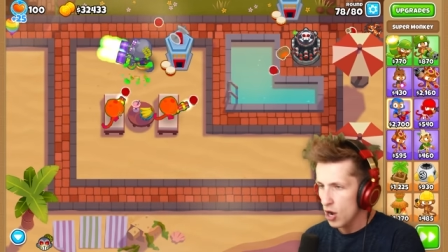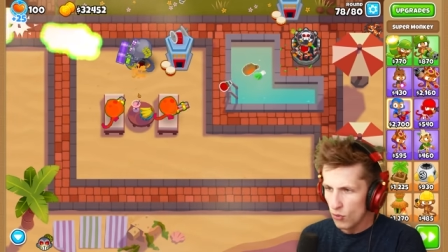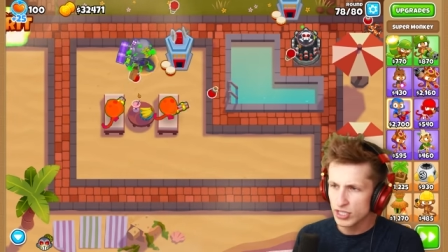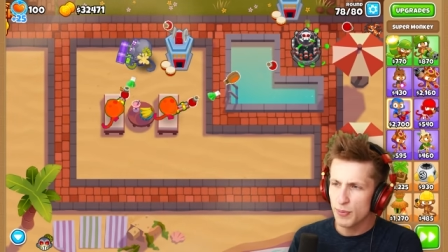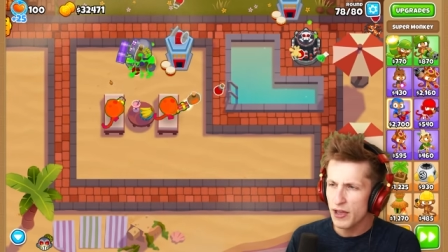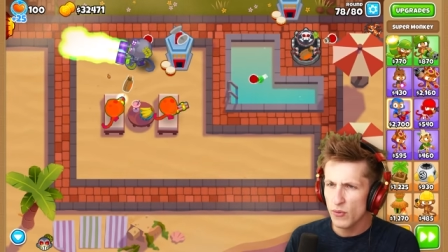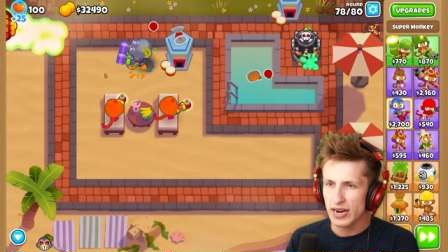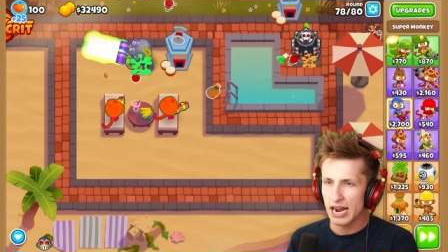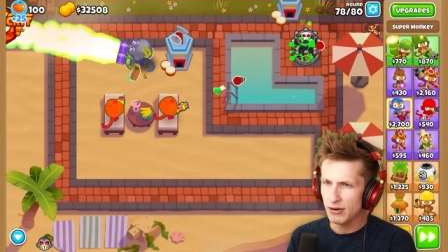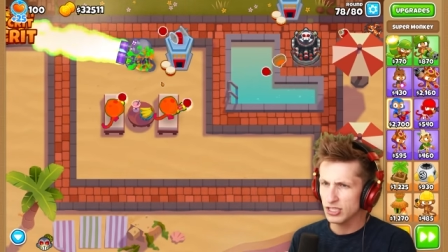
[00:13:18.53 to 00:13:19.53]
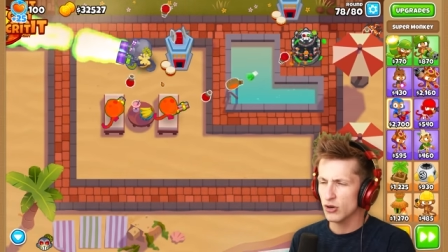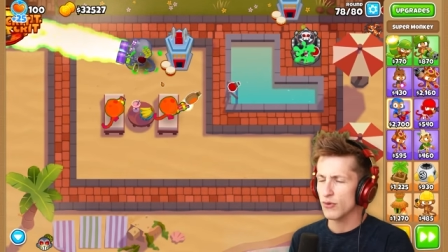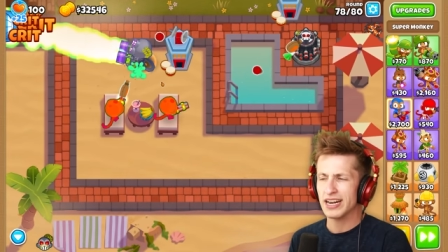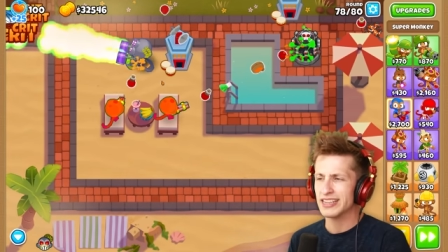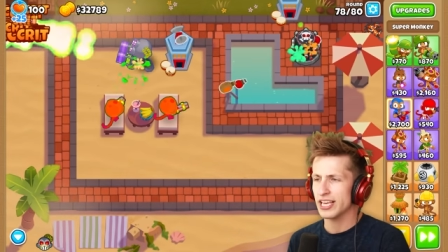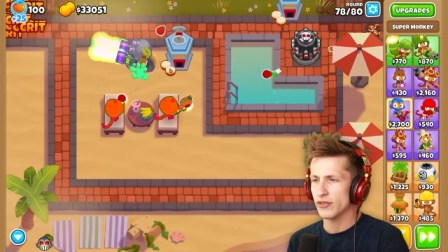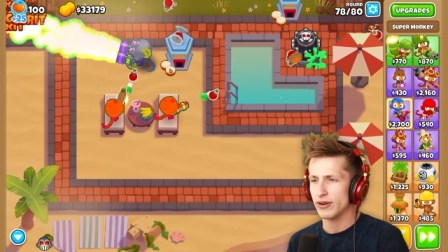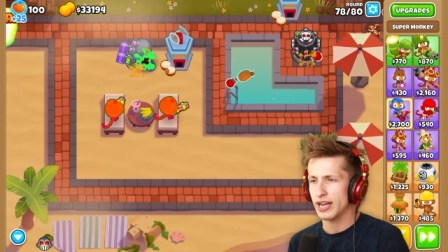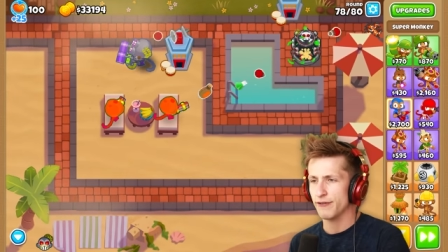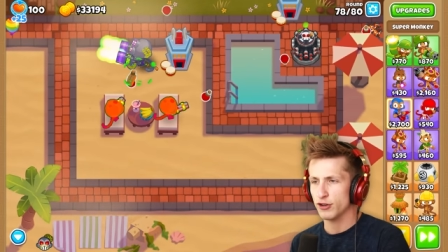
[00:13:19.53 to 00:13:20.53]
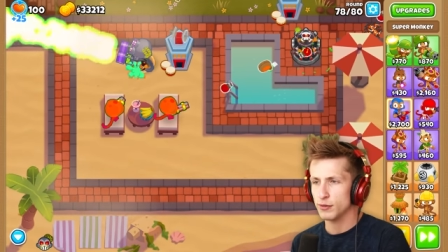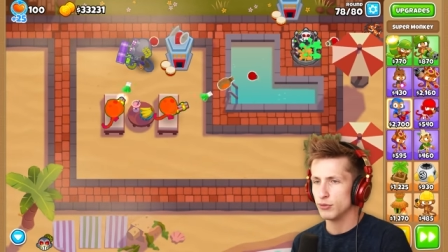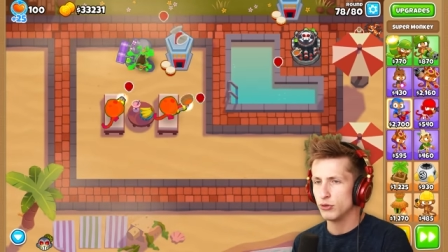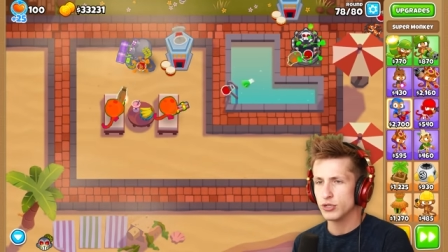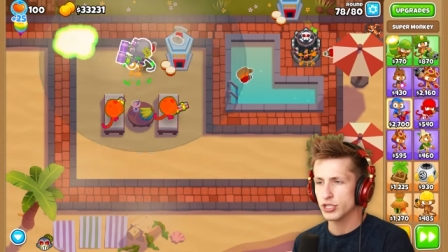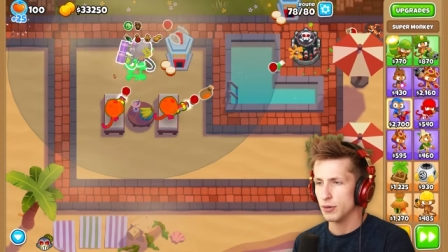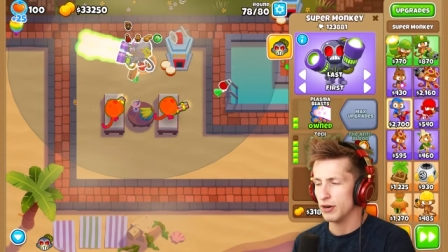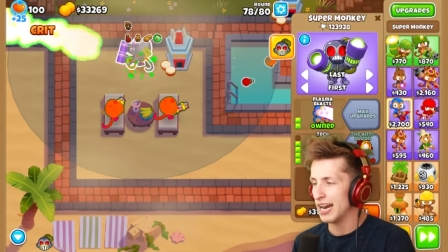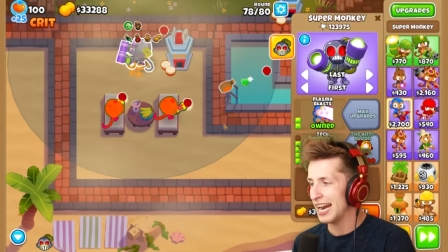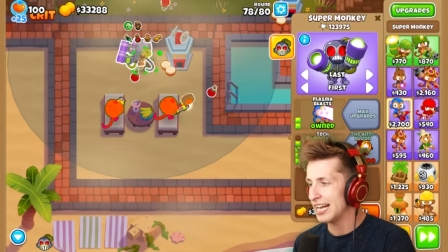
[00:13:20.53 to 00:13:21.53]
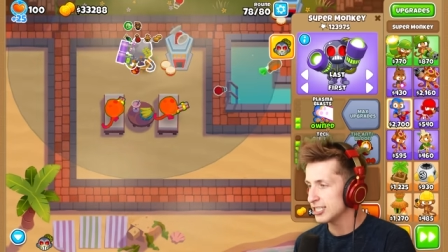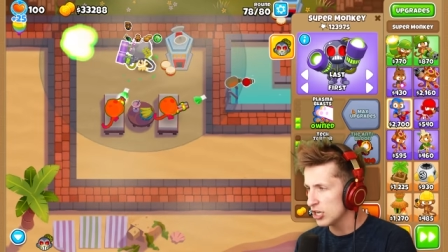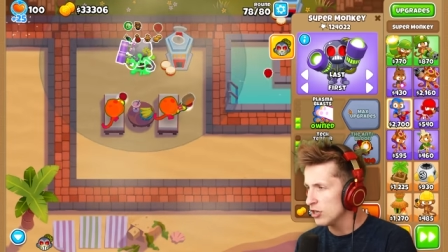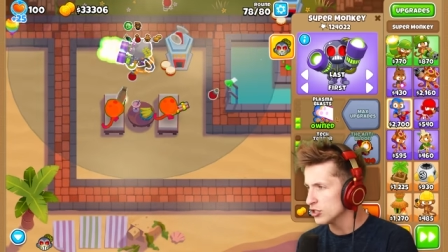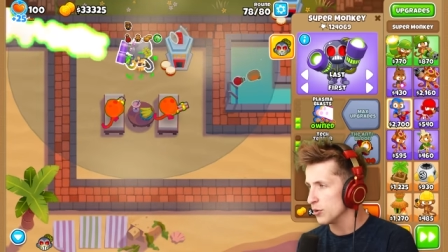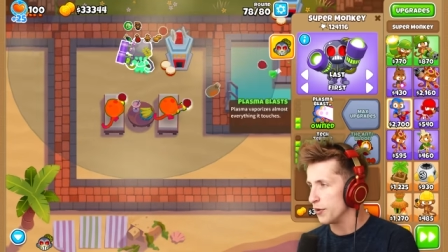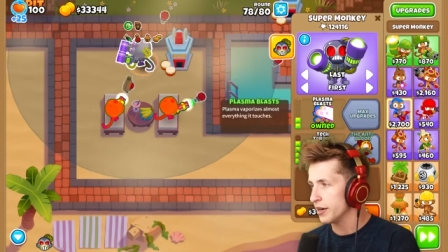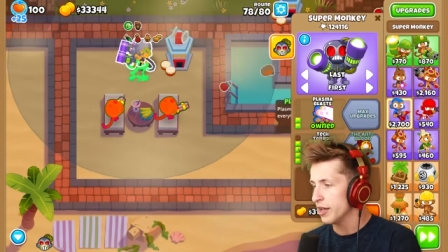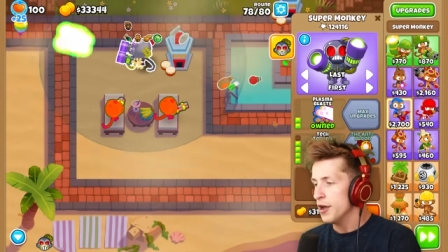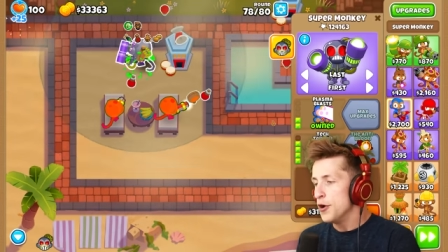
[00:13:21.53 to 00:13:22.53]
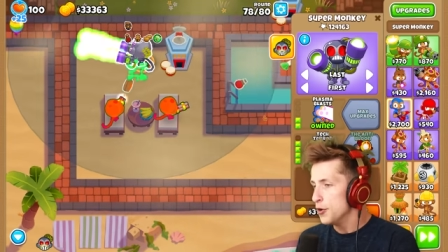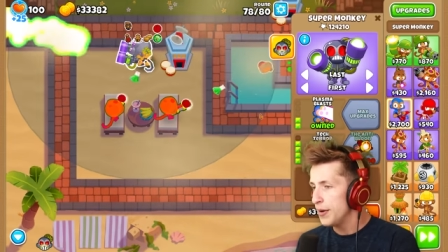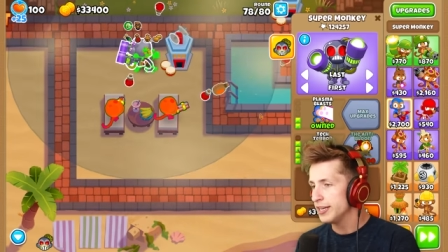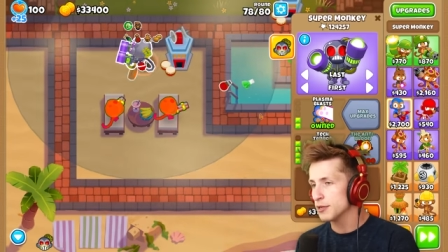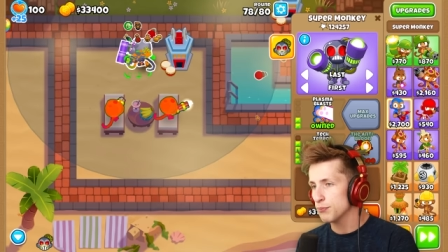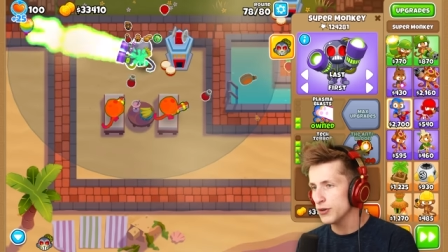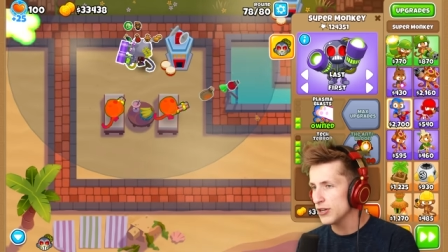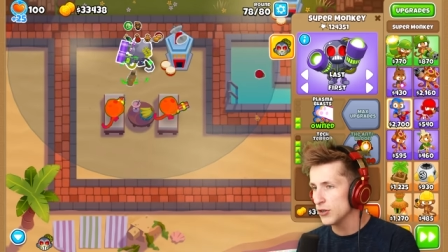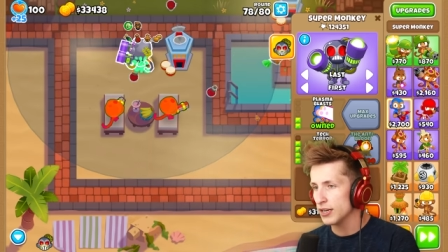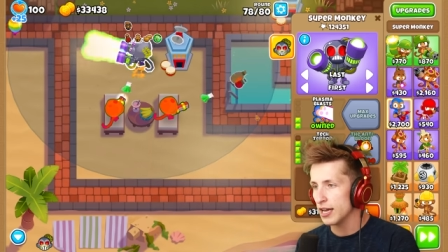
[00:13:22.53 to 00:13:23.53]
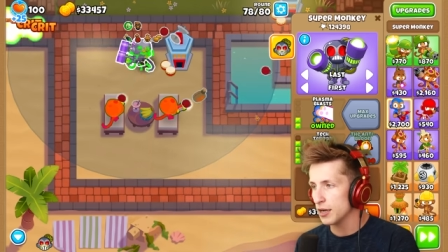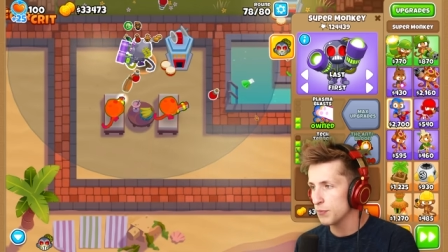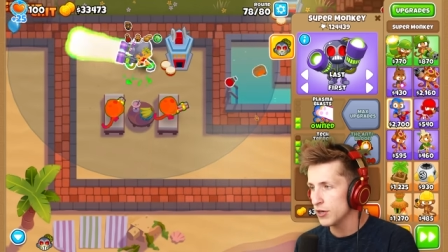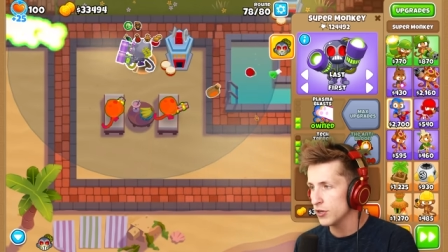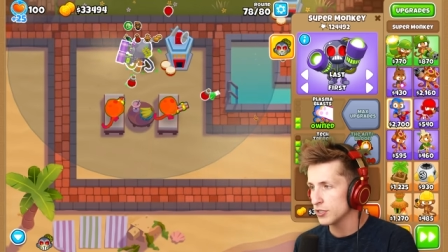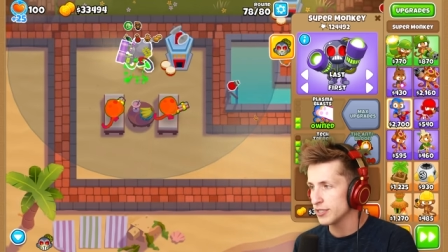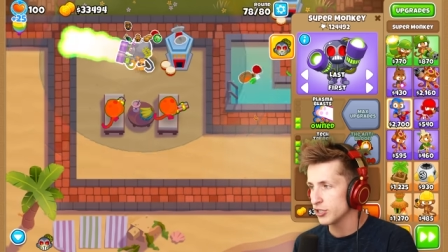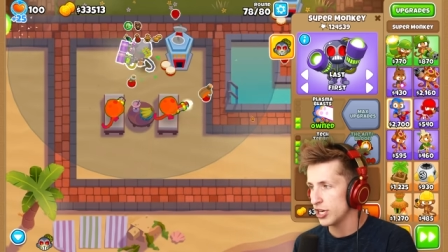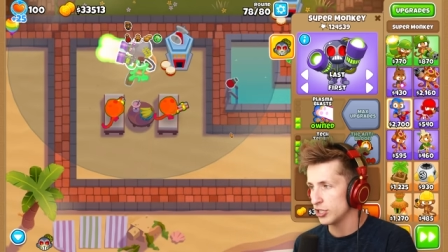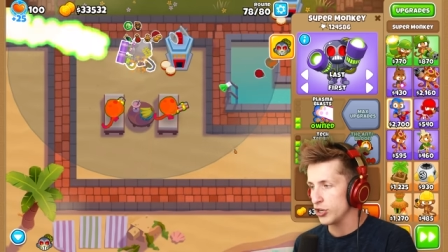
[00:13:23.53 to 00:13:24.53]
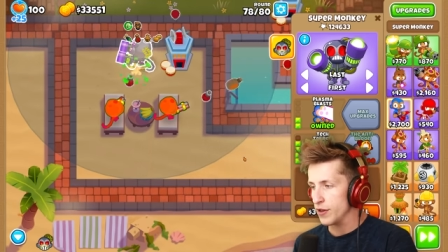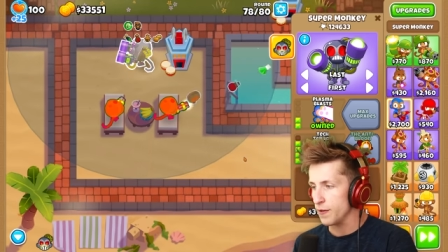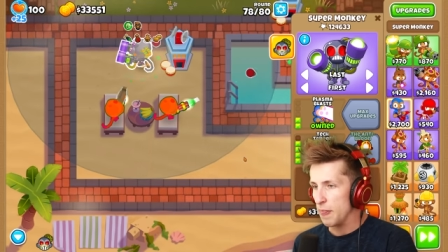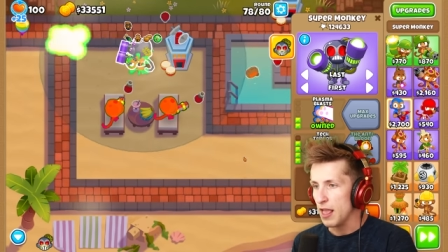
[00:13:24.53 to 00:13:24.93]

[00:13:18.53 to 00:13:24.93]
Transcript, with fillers: Which, by the way, I was on Reddit the other day for the balloon subreddit, and I saw someone who made some pretty good, uh, pretty good suggestion.